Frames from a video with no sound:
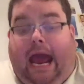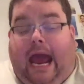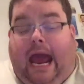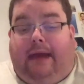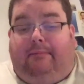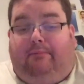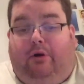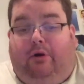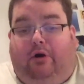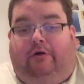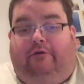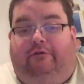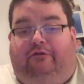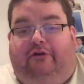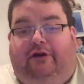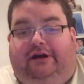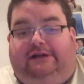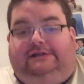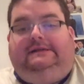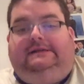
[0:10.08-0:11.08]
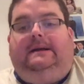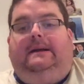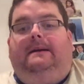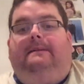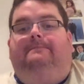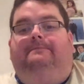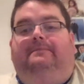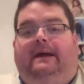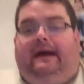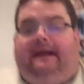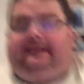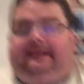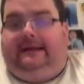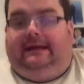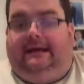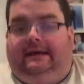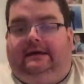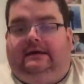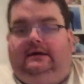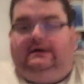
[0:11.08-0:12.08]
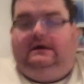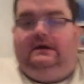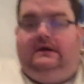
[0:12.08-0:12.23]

Hey, little freaks! Ben here.